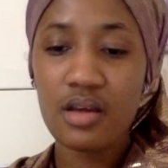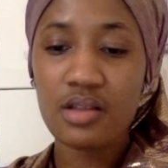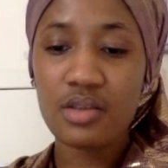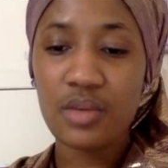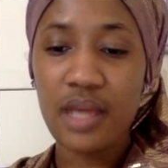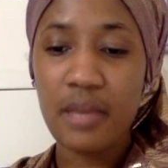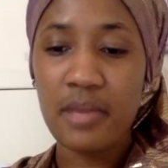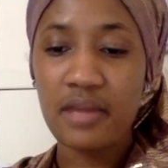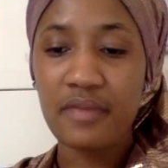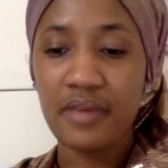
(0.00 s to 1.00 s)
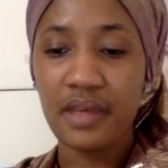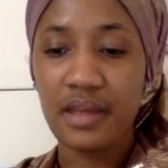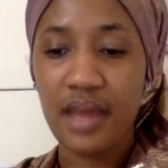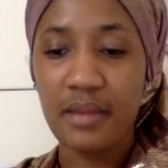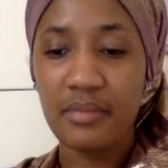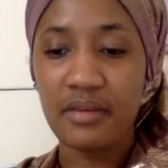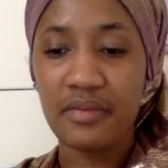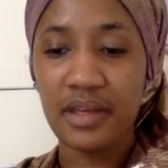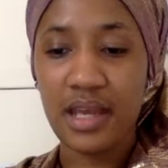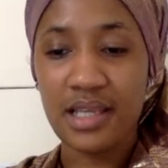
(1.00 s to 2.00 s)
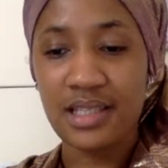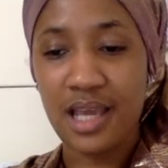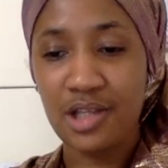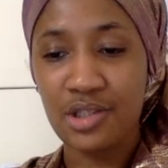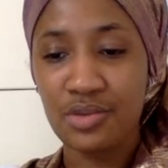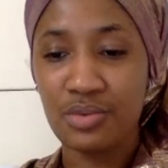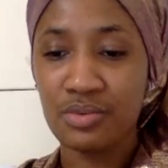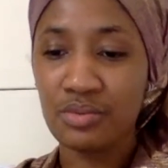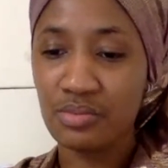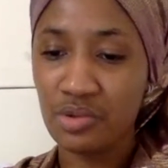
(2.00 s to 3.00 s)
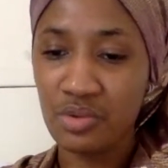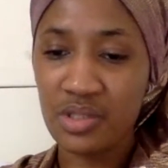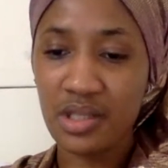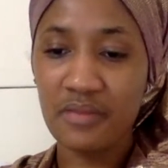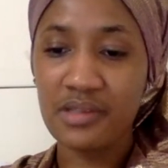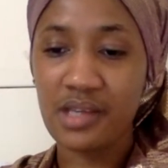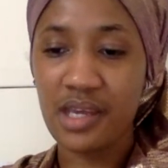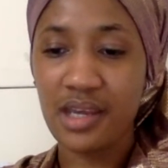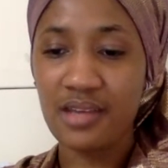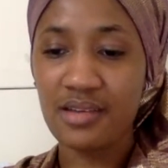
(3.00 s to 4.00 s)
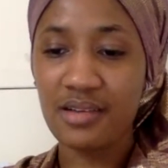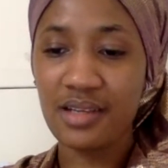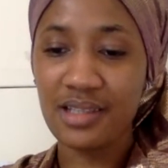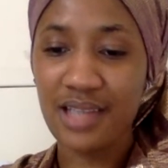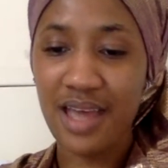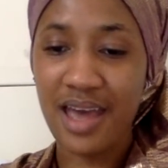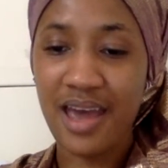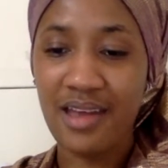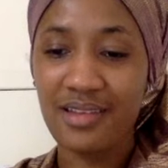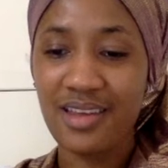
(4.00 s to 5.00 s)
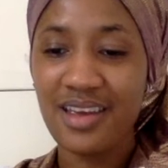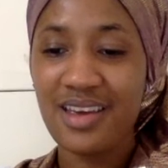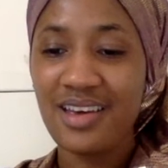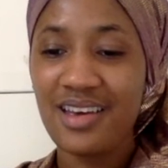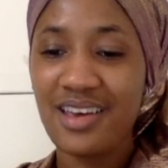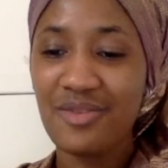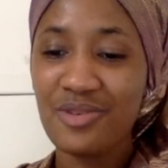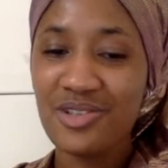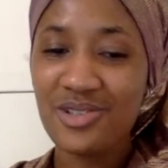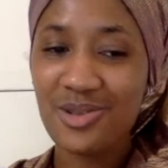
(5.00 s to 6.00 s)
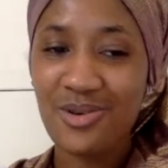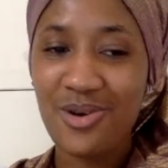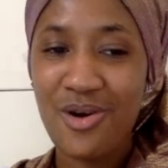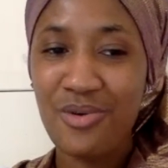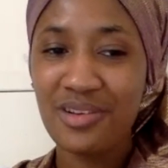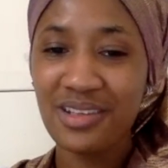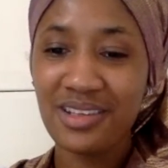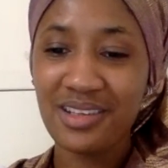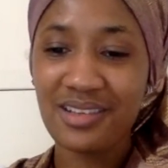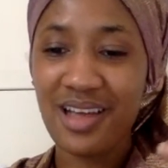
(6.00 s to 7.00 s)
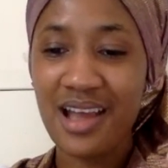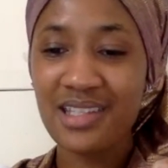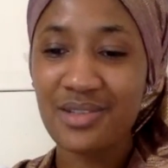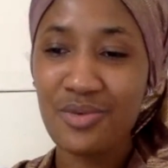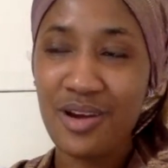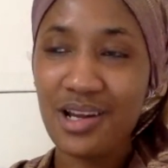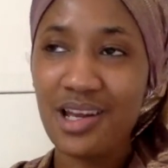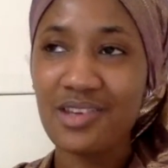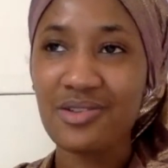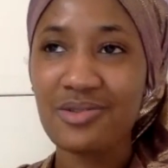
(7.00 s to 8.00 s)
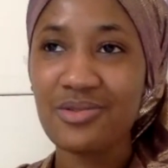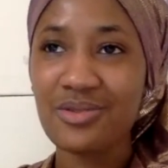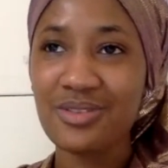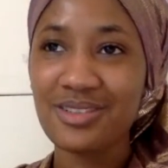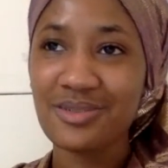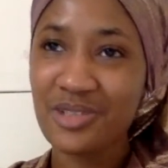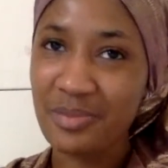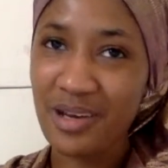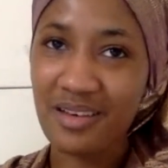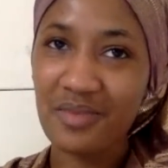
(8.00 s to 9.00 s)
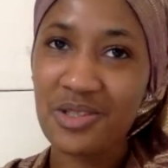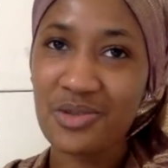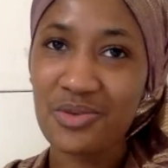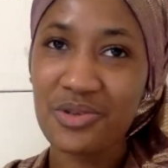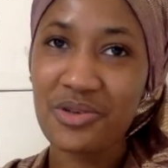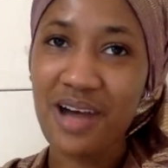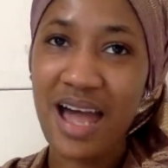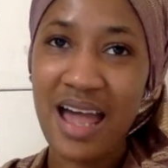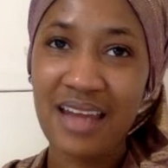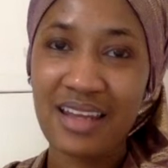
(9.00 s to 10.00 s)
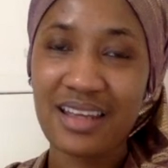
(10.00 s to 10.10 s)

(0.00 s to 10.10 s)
So when I met Faye Dad, me and Faye Dad started to do stuff together, interact, and we used to call one another asking, where are you? Which part of the school you at?